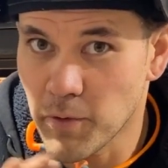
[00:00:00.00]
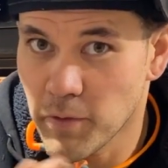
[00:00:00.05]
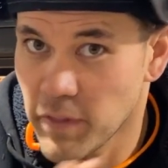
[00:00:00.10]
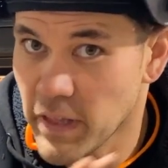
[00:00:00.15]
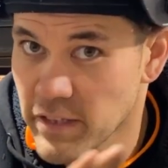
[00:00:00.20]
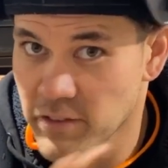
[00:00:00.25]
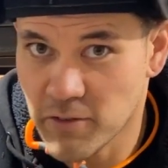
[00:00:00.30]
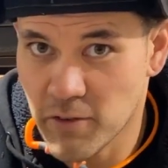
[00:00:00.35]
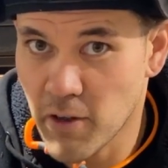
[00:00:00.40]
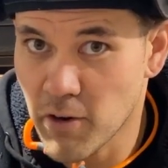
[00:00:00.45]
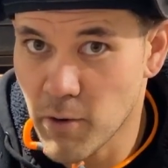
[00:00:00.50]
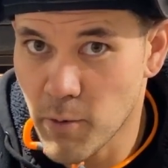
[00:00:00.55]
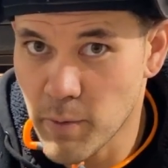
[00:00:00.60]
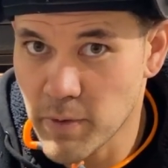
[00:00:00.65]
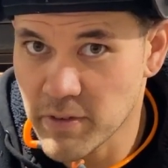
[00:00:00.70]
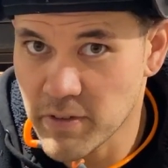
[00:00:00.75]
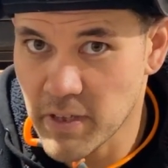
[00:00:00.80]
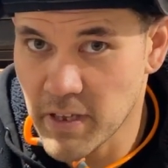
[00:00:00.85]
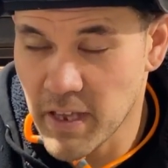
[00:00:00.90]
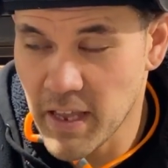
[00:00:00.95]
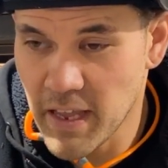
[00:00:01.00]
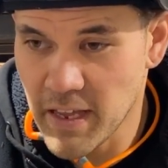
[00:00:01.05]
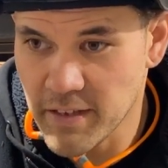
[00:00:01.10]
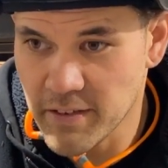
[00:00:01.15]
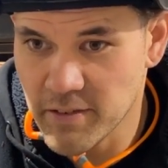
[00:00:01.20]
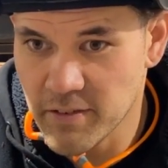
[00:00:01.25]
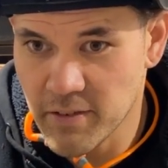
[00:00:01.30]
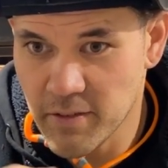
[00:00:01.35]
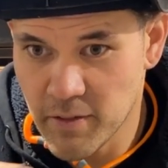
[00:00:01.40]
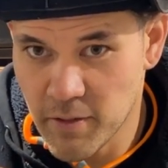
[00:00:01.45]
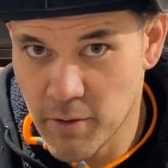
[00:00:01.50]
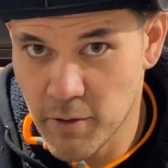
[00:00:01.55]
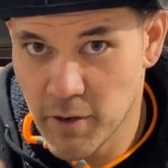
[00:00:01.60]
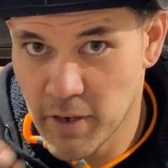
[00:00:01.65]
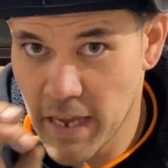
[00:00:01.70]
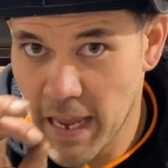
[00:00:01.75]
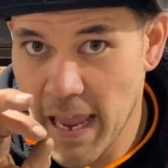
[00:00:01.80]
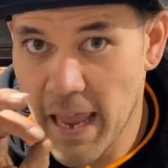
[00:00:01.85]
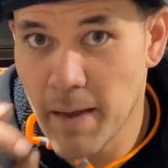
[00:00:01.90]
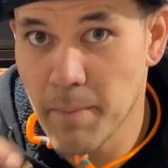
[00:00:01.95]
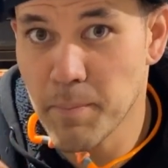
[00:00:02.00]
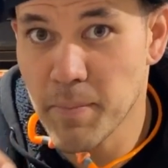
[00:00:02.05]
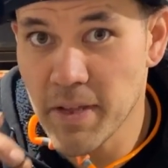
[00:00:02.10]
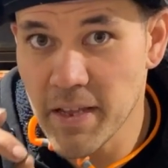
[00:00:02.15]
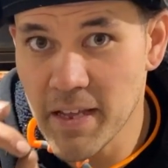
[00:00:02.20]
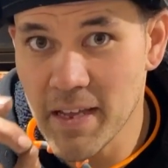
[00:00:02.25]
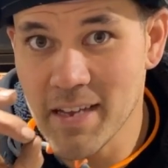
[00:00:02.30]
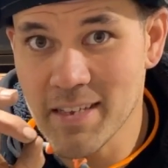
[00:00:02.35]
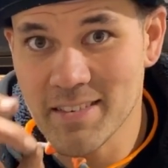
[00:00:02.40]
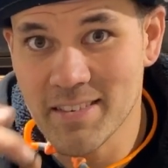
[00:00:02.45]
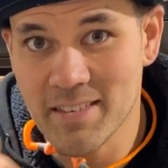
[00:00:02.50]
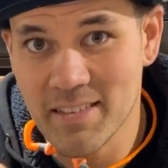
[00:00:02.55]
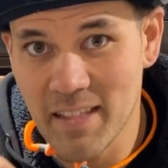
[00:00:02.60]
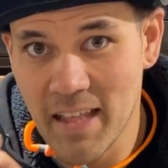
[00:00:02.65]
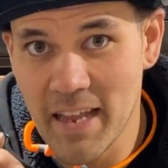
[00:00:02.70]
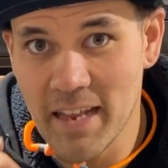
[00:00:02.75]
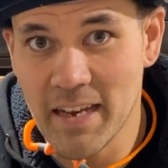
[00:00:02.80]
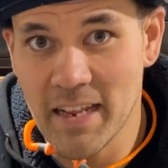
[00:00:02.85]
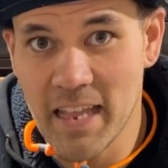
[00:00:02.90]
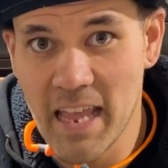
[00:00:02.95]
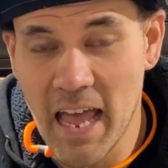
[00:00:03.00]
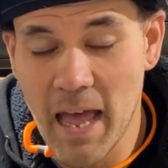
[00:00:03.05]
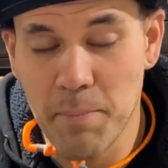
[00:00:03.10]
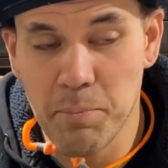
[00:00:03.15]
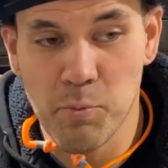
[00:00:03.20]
That's not always the case. There can be a slight gap